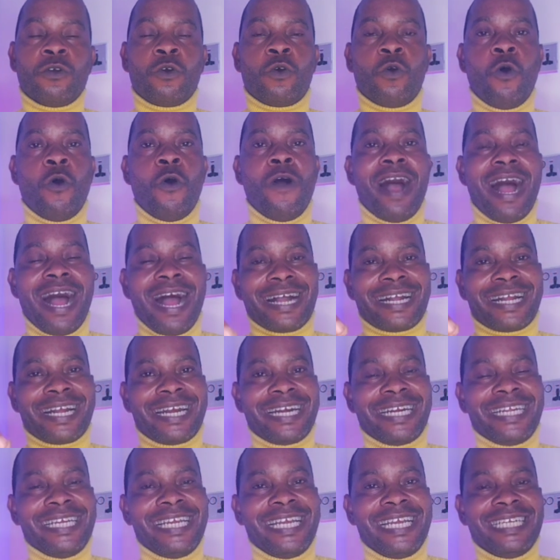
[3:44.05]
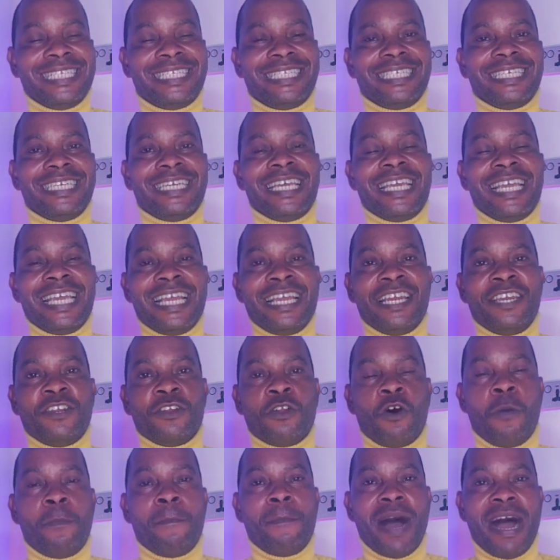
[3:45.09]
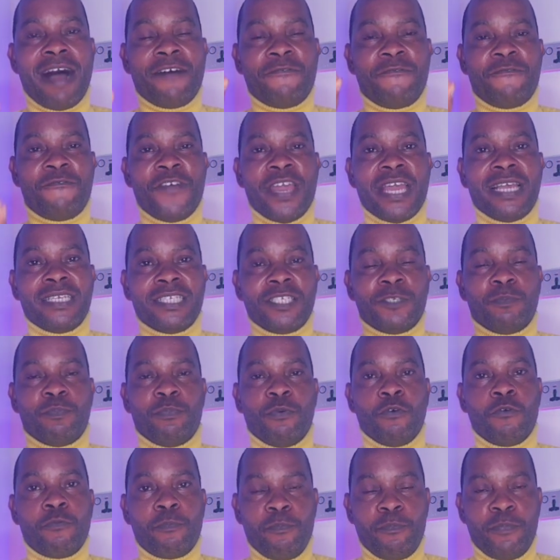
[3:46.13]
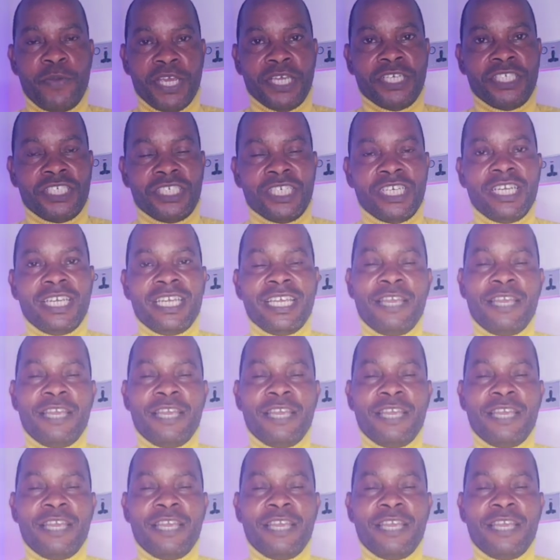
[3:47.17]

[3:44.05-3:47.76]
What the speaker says: go and create a normal Facebook page